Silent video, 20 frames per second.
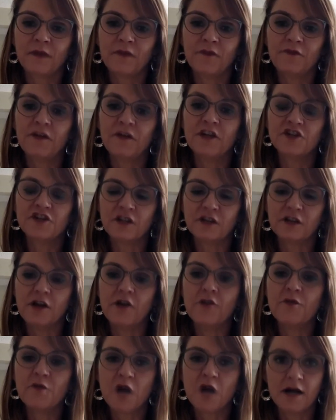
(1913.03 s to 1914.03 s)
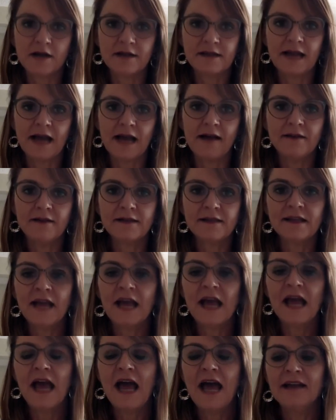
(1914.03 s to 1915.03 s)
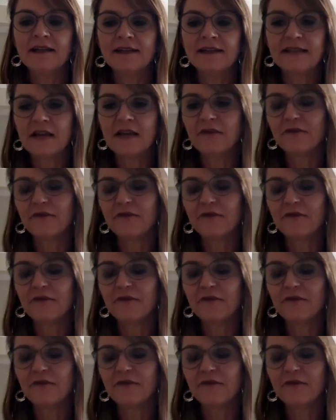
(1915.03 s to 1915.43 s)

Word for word: finish the loan mm-hmm. process. And instead of